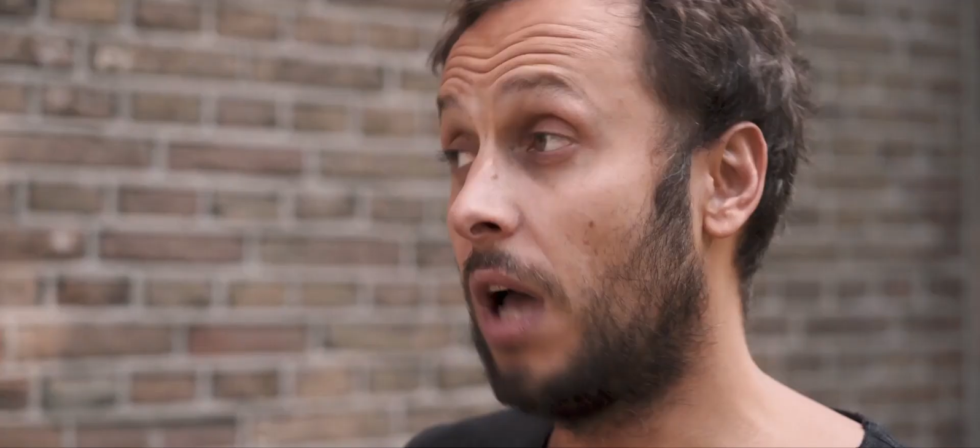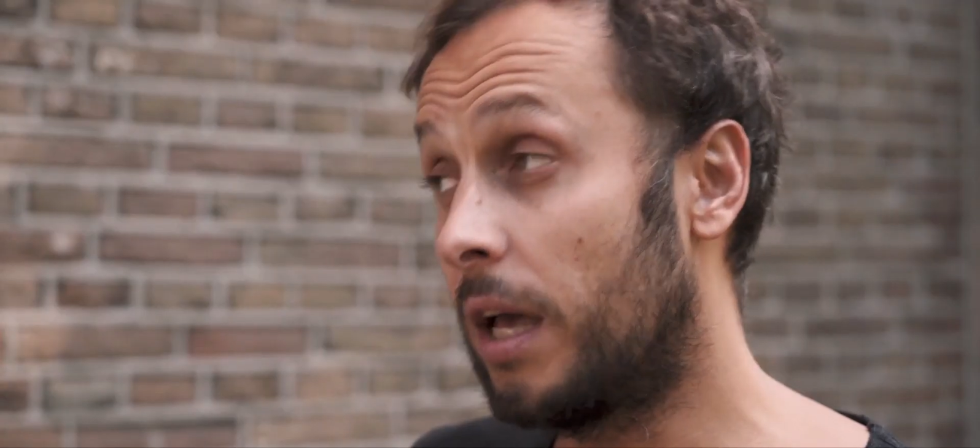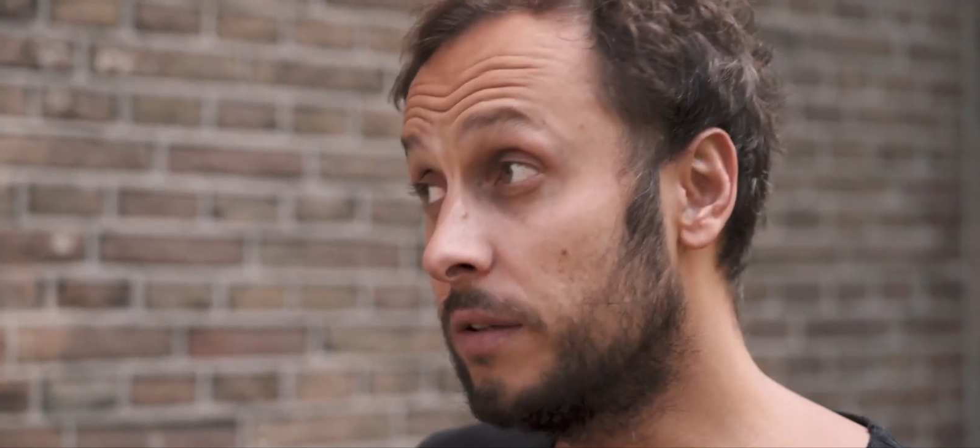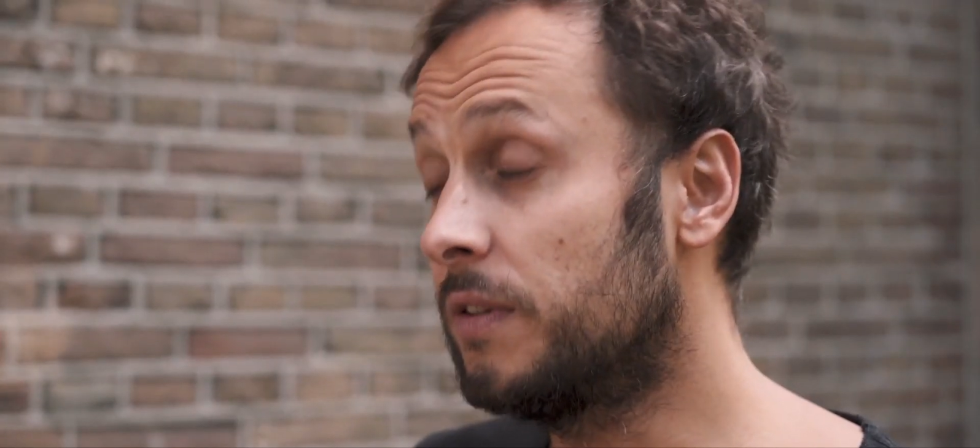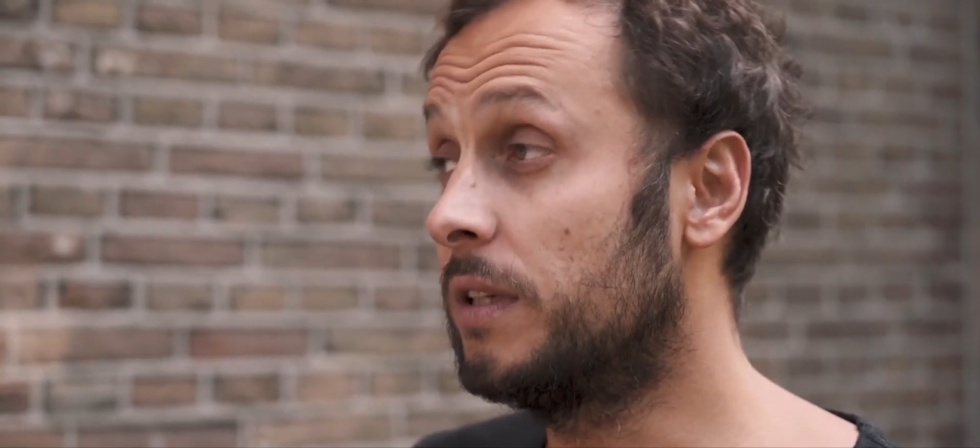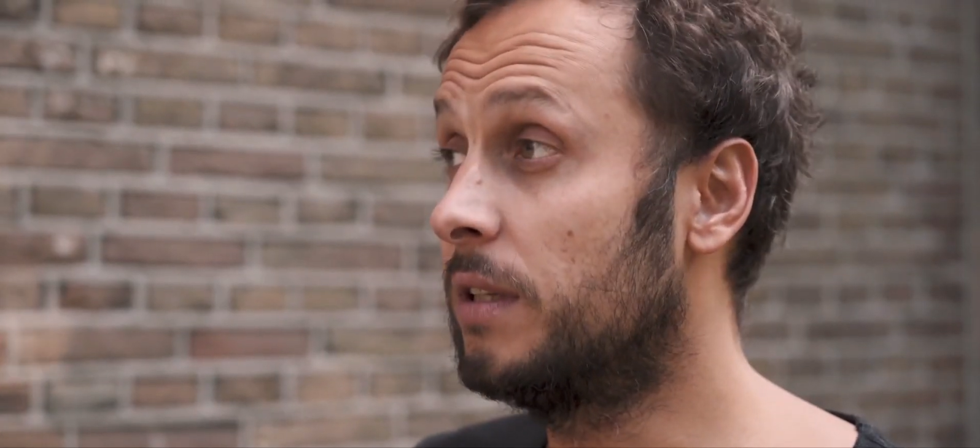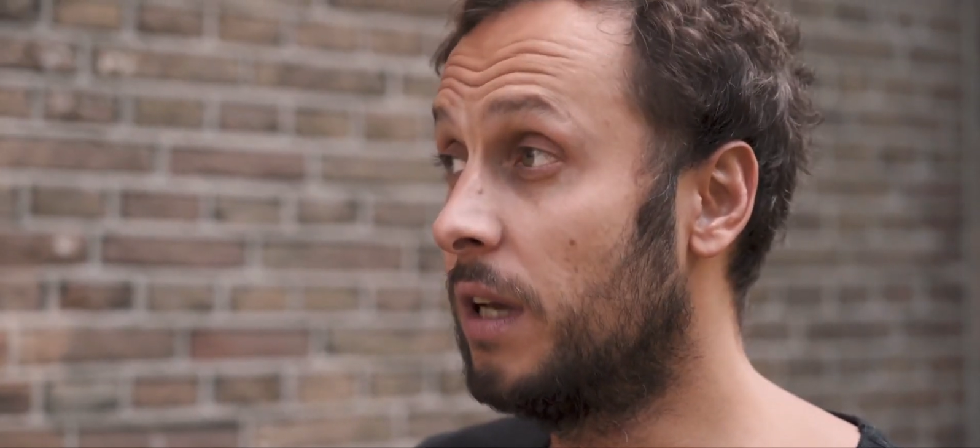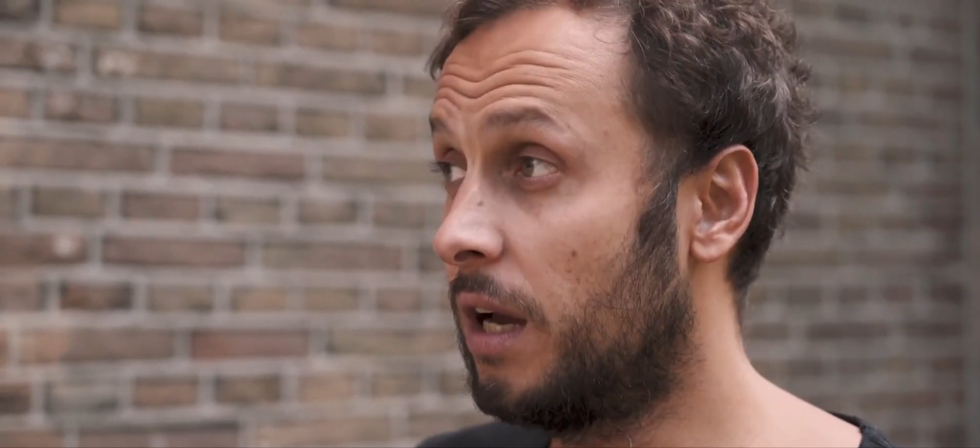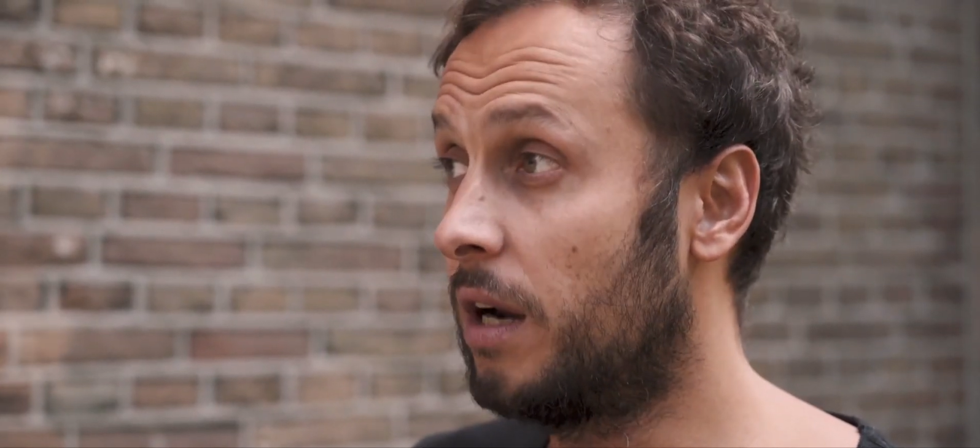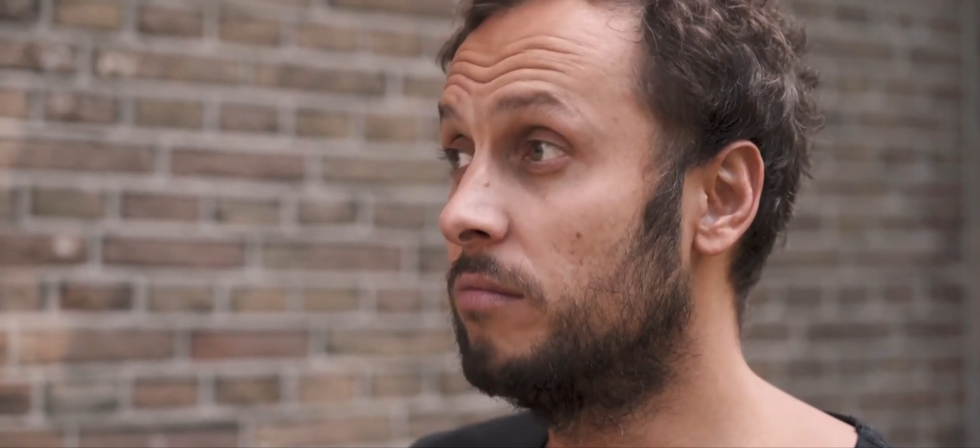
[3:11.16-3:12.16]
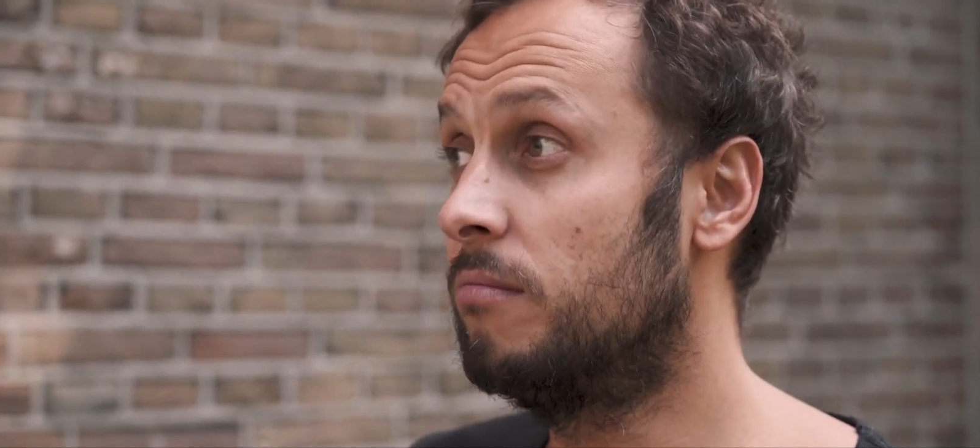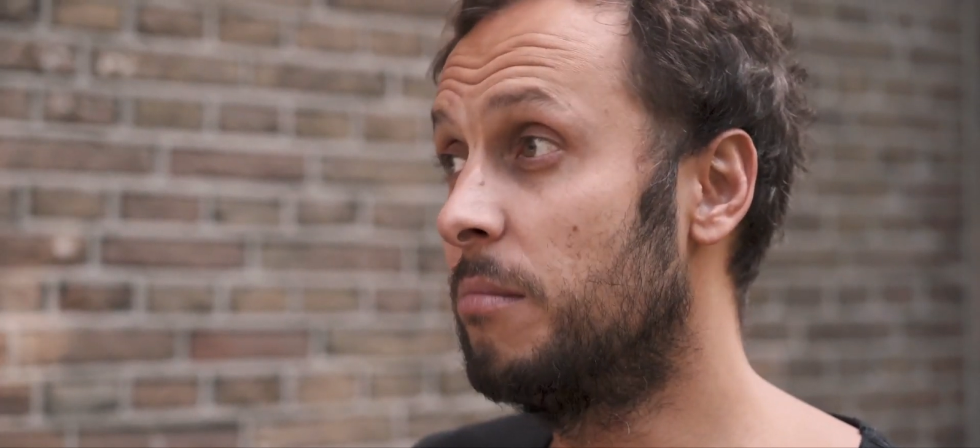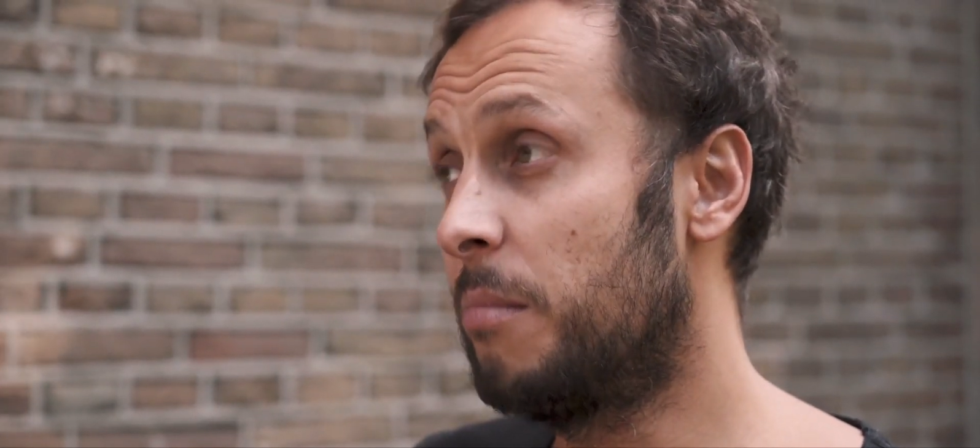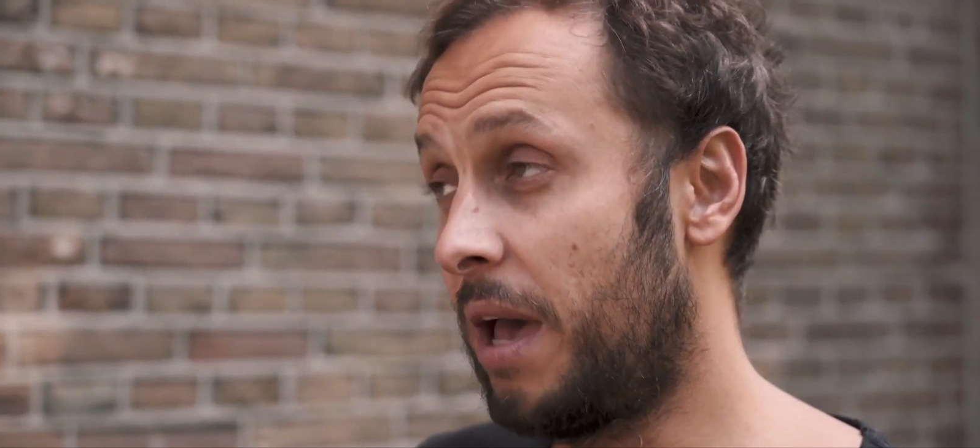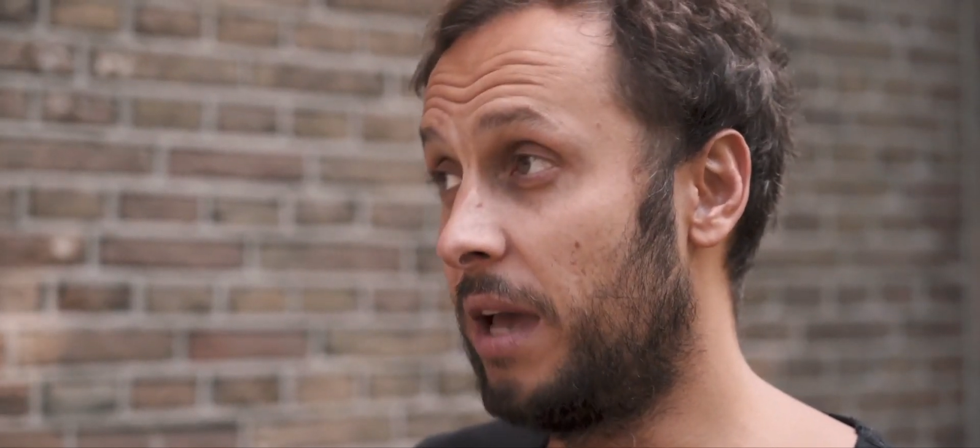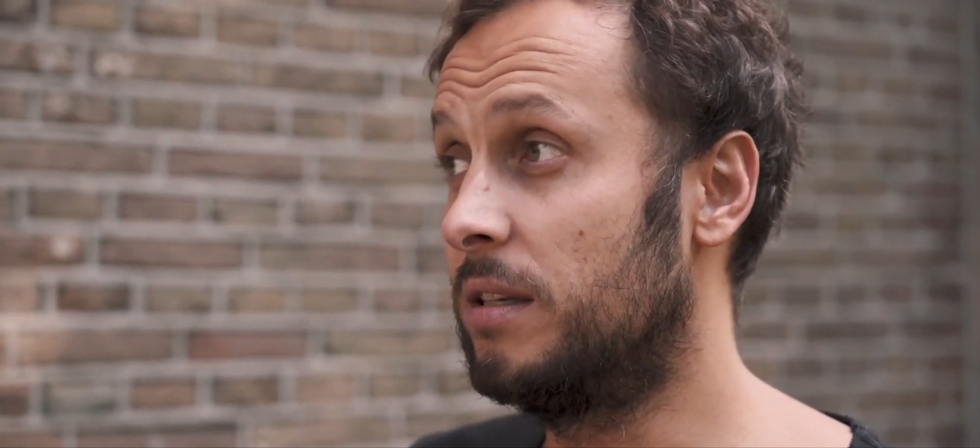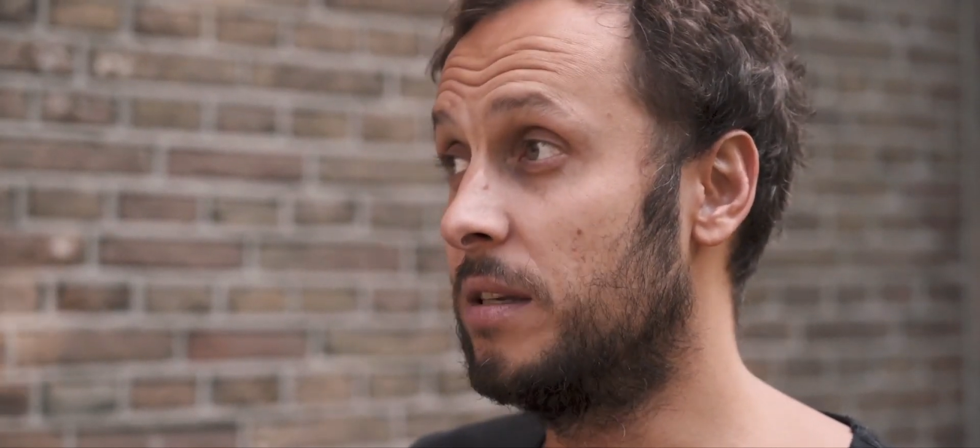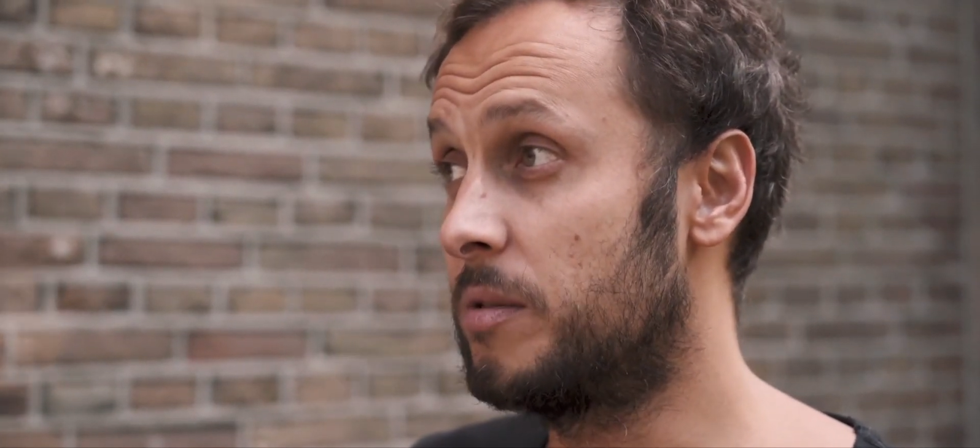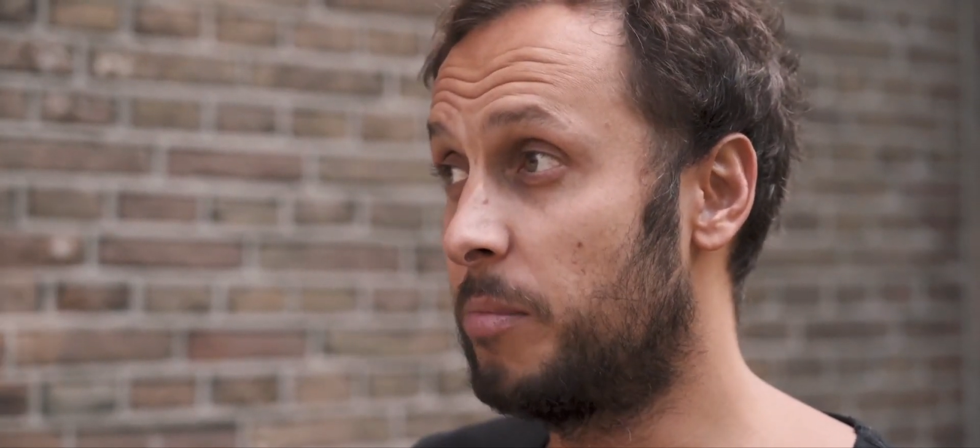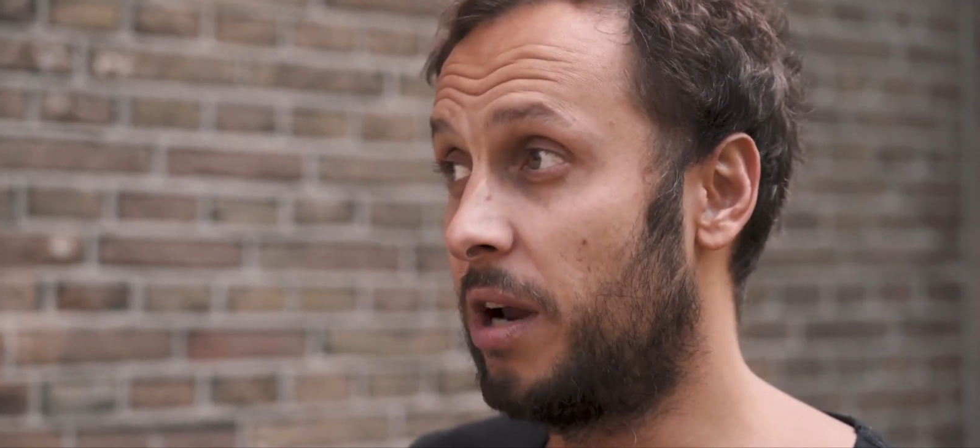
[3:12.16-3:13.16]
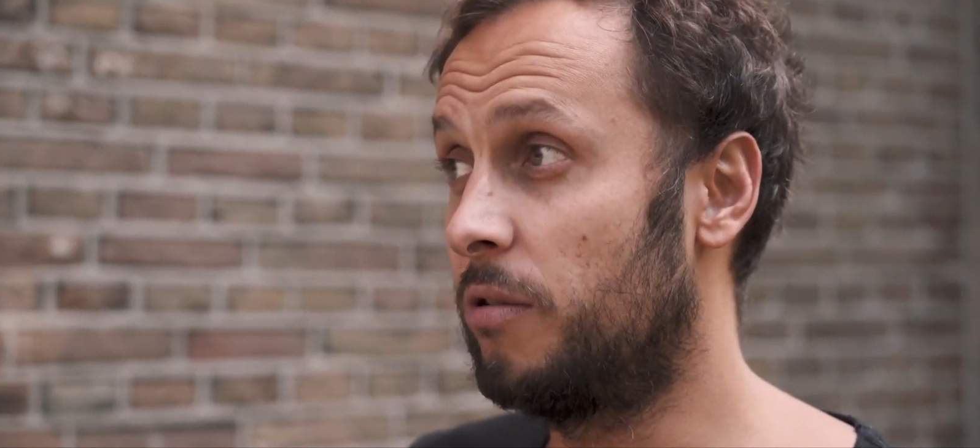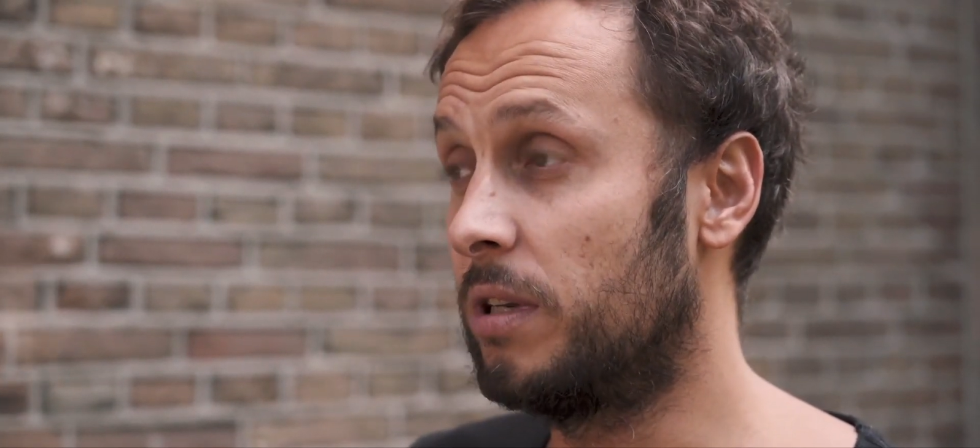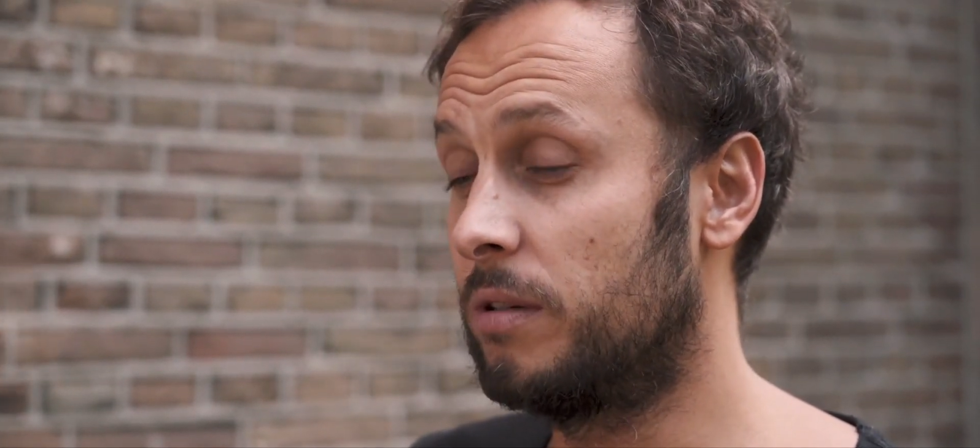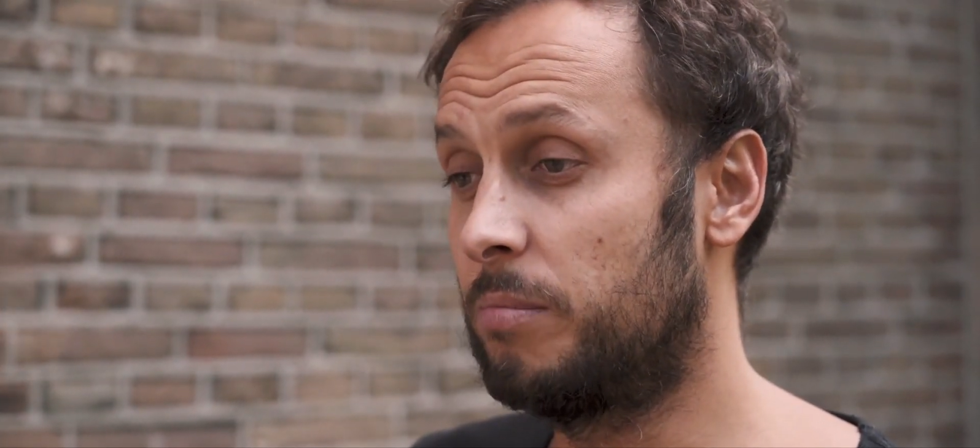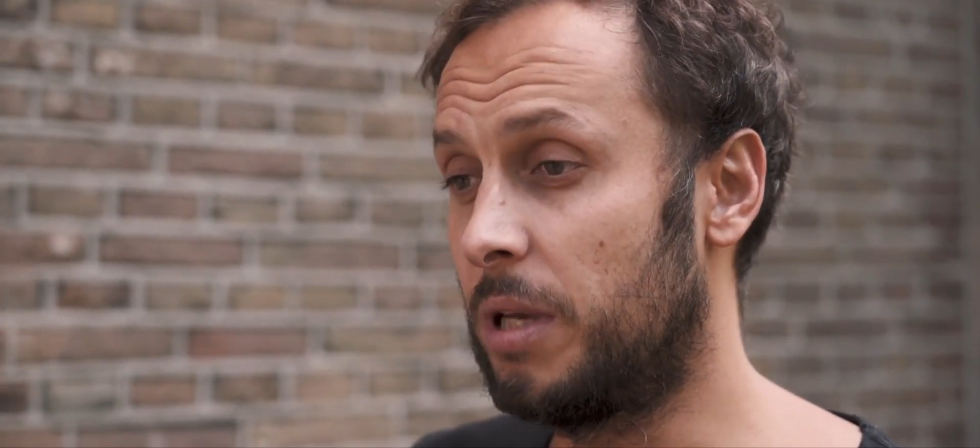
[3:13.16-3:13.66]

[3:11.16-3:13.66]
I think there are many inspiring